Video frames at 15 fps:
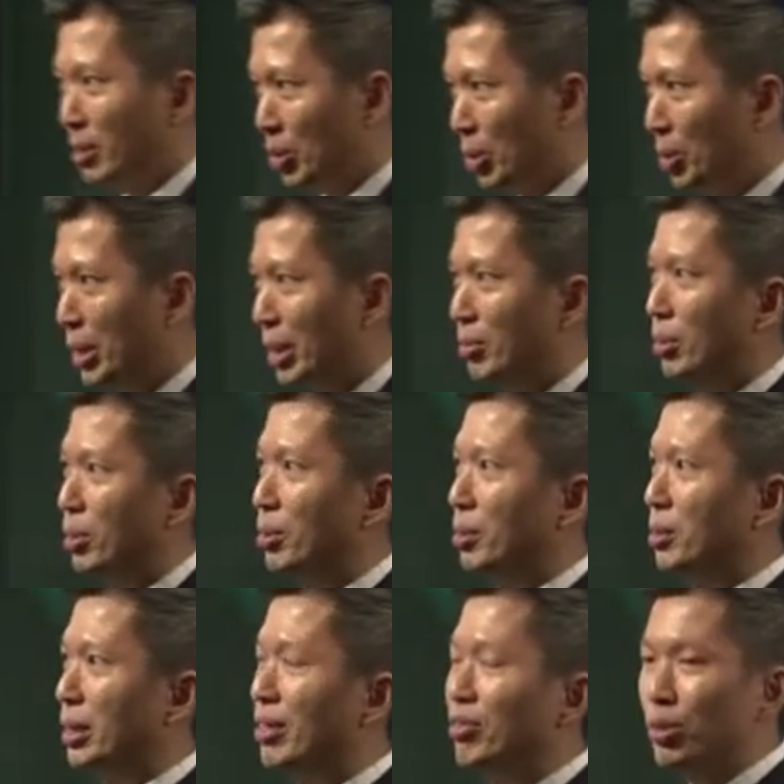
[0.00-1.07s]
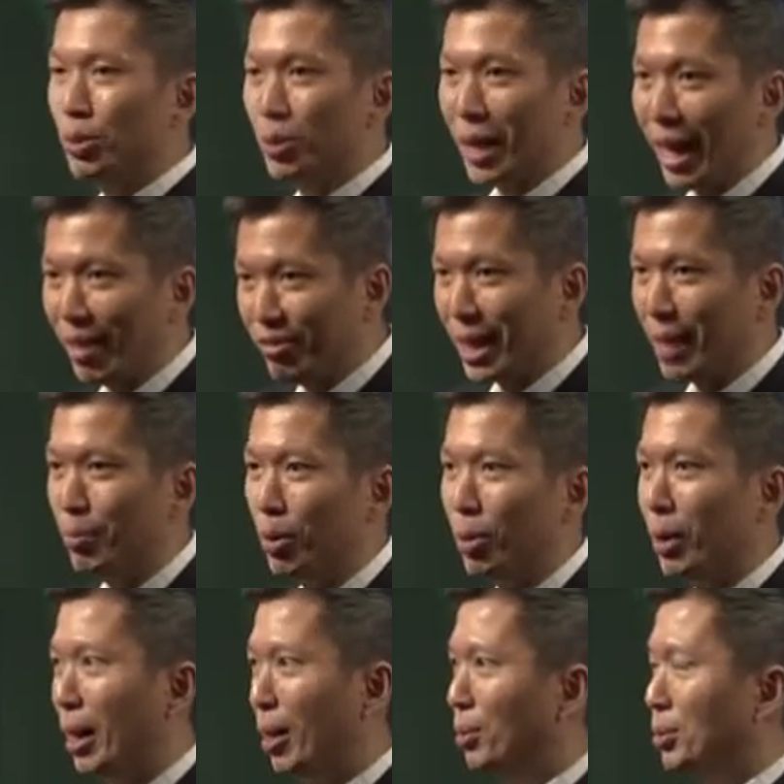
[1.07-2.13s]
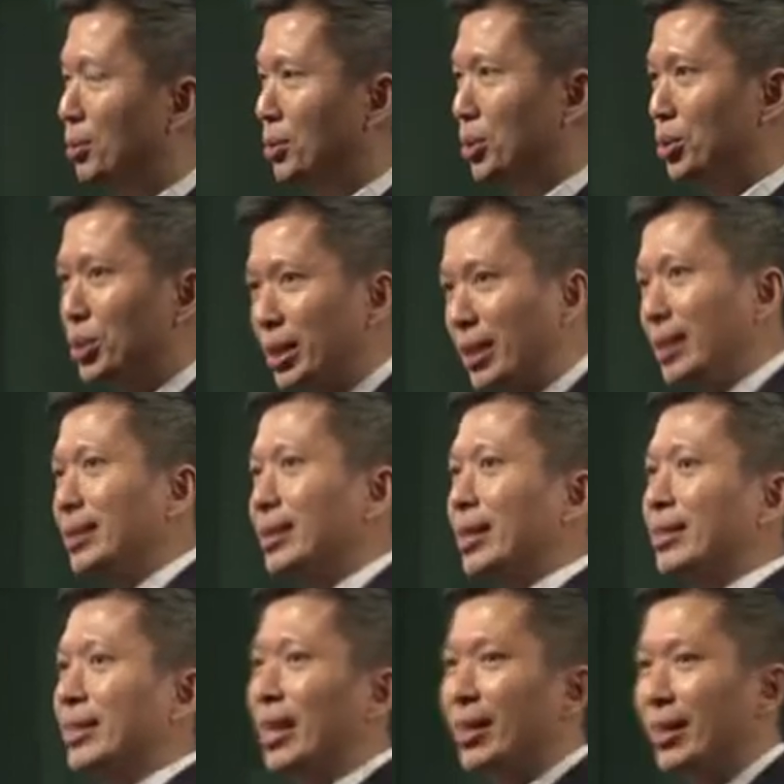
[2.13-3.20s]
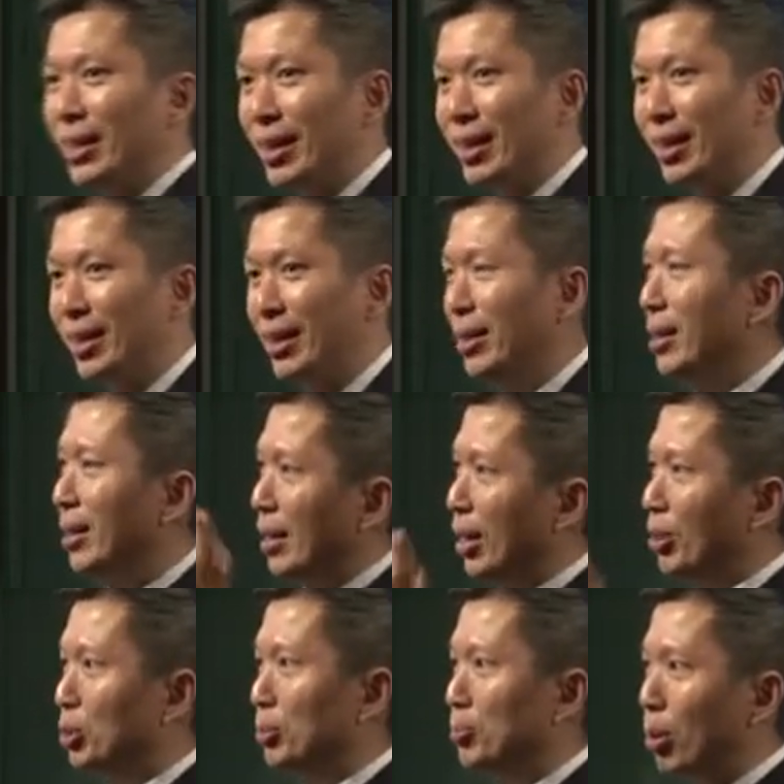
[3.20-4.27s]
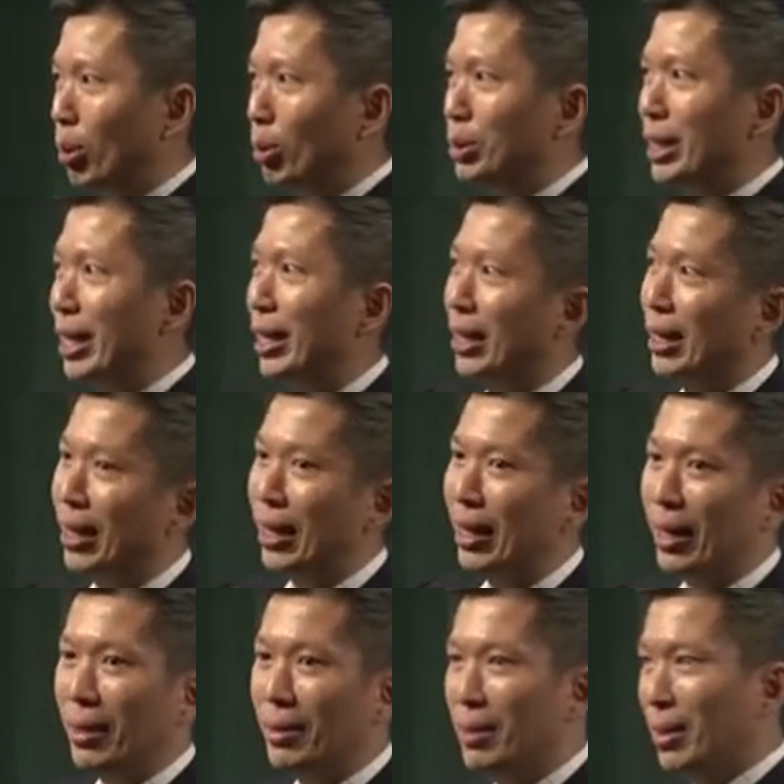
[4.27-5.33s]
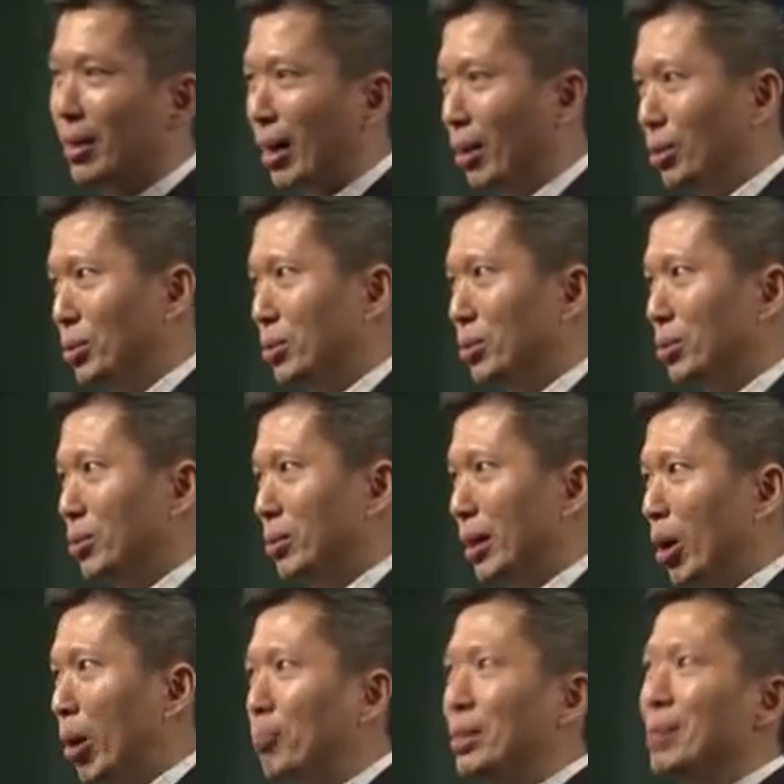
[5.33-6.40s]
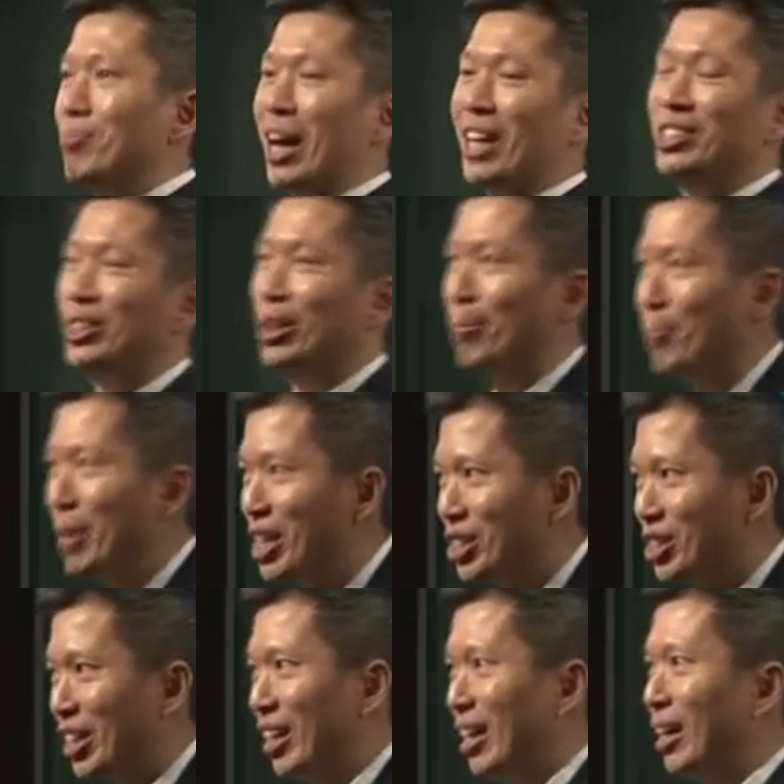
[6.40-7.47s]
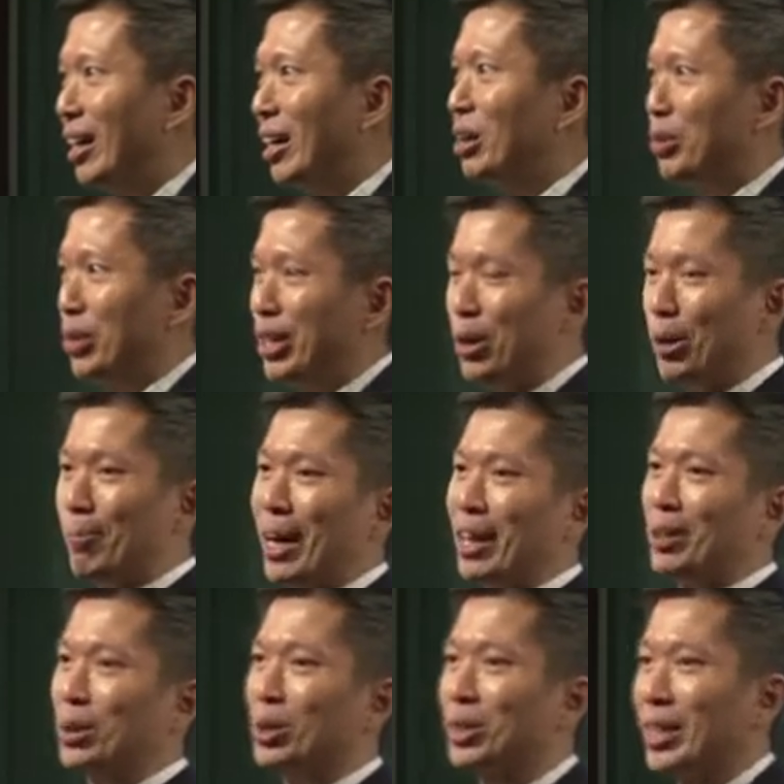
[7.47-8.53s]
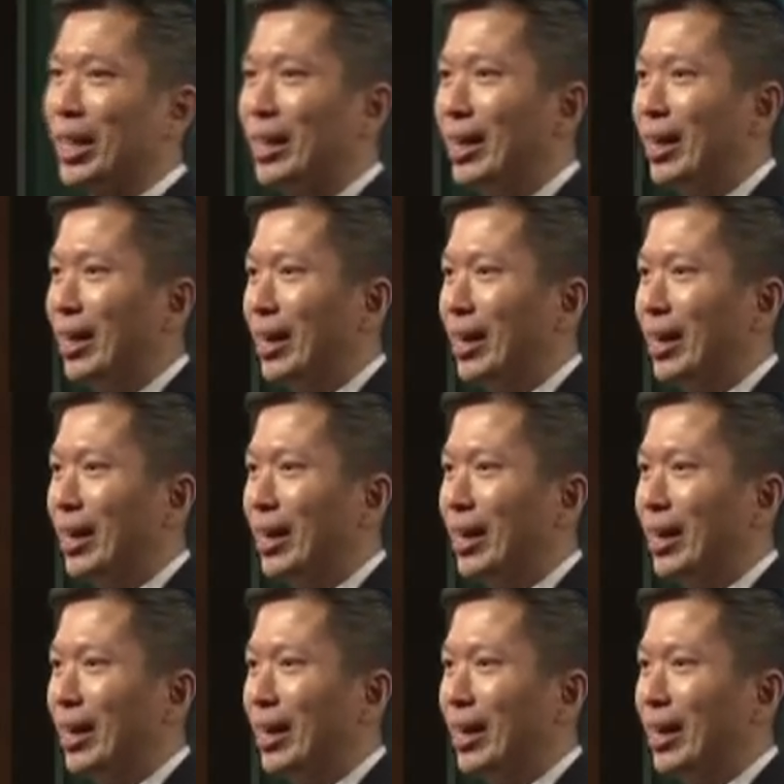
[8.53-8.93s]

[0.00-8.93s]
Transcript: So he will give you live demo how to use the internet, how to post ad, how to optimize your page, create your microsite,